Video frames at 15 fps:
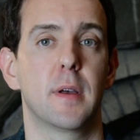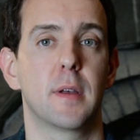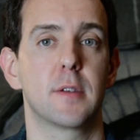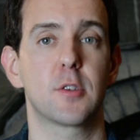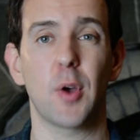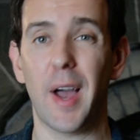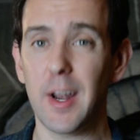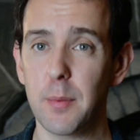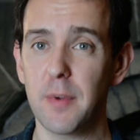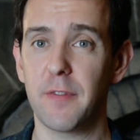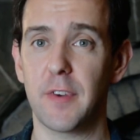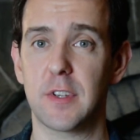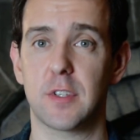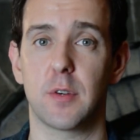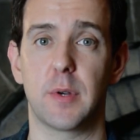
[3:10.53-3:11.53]
So how do we
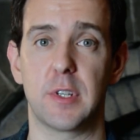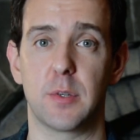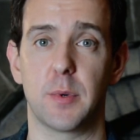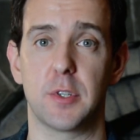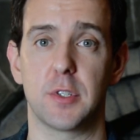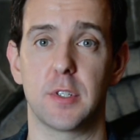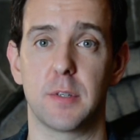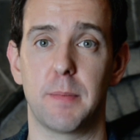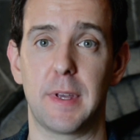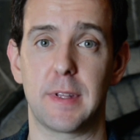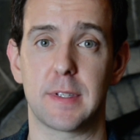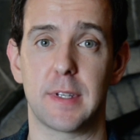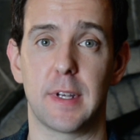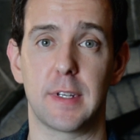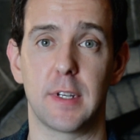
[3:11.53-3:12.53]
fix our intuition to make
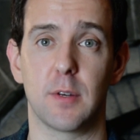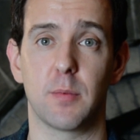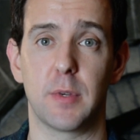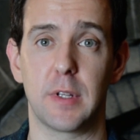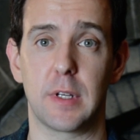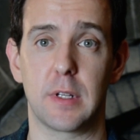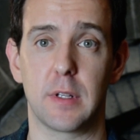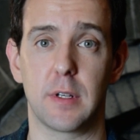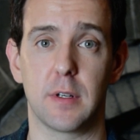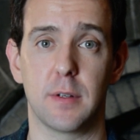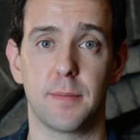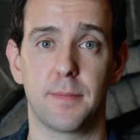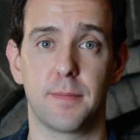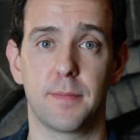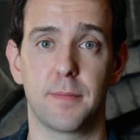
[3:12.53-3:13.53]
this idea really clear?
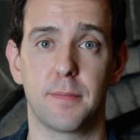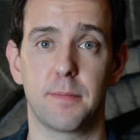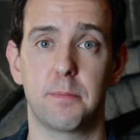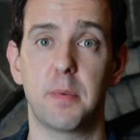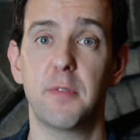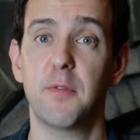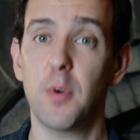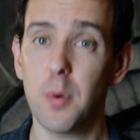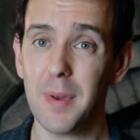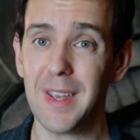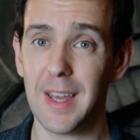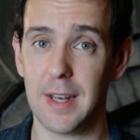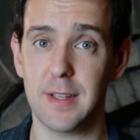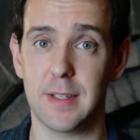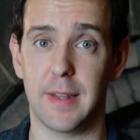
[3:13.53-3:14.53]
Before we
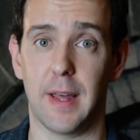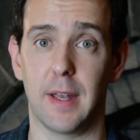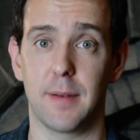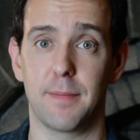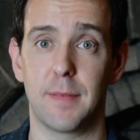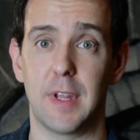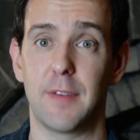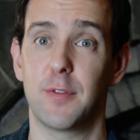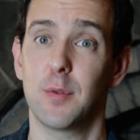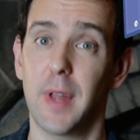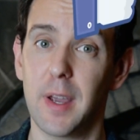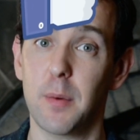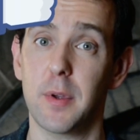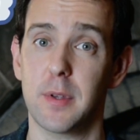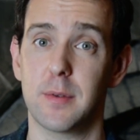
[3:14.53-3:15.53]
get into that, if you
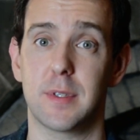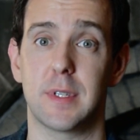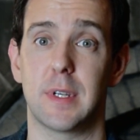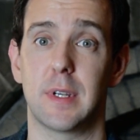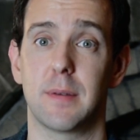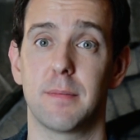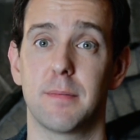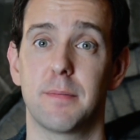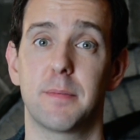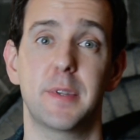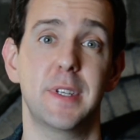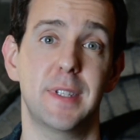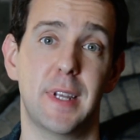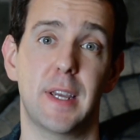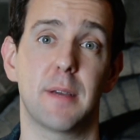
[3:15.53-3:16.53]
like what you see,
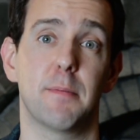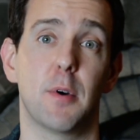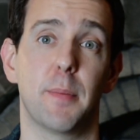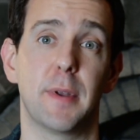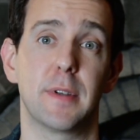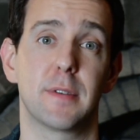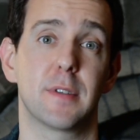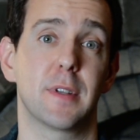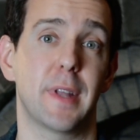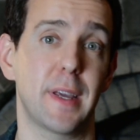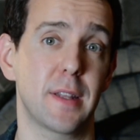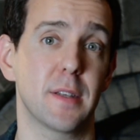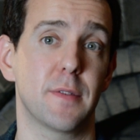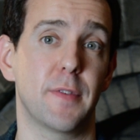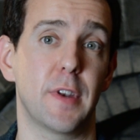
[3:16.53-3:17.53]
please take a moment to like
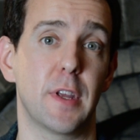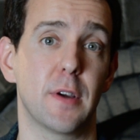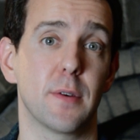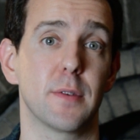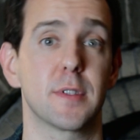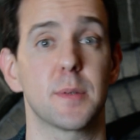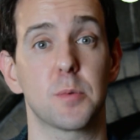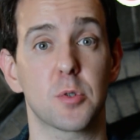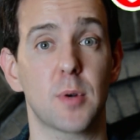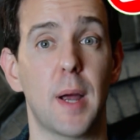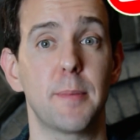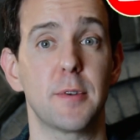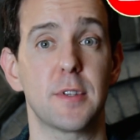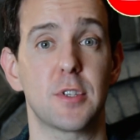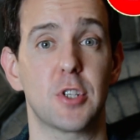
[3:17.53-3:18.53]
this video,
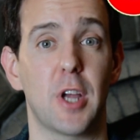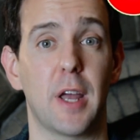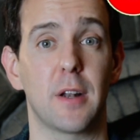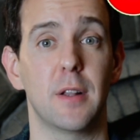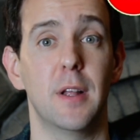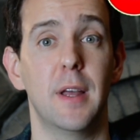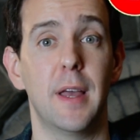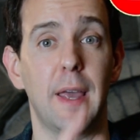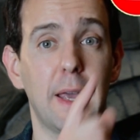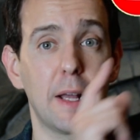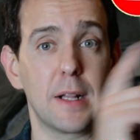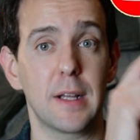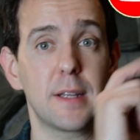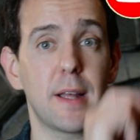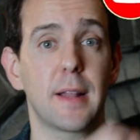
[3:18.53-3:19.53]
subscribe to this channel, and
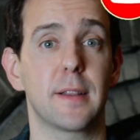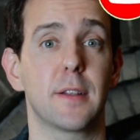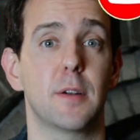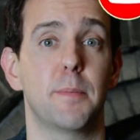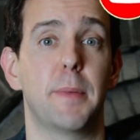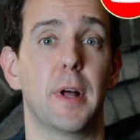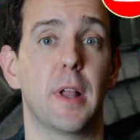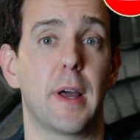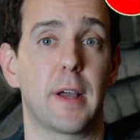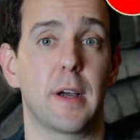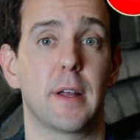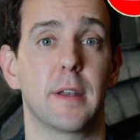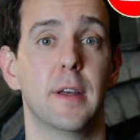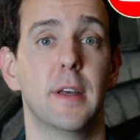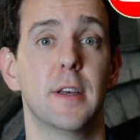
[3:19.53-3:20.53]
click that little bell
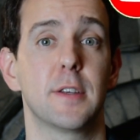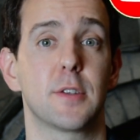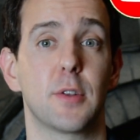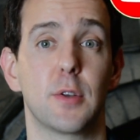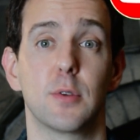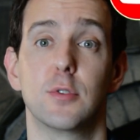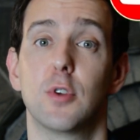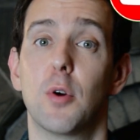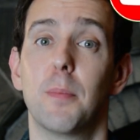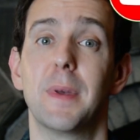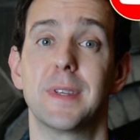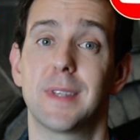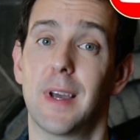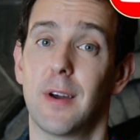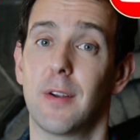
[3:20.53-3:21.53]
icon so that you don't
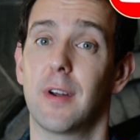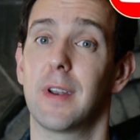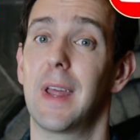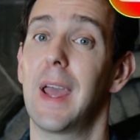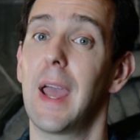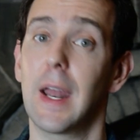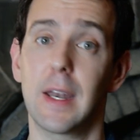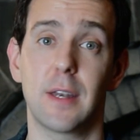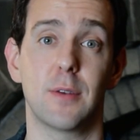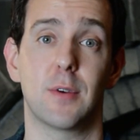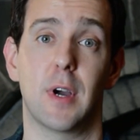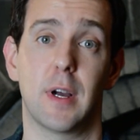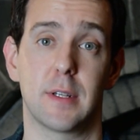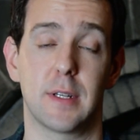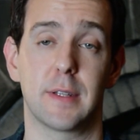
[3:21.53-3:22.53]
miss out on any new
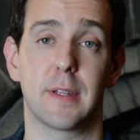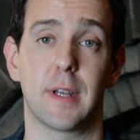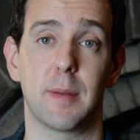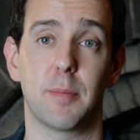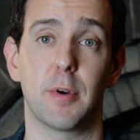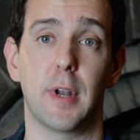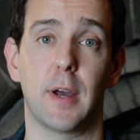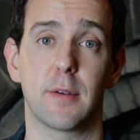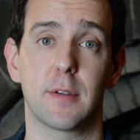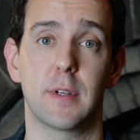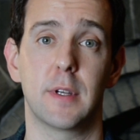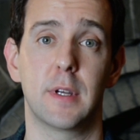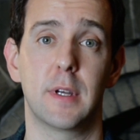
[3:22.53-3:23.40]
content that I put out.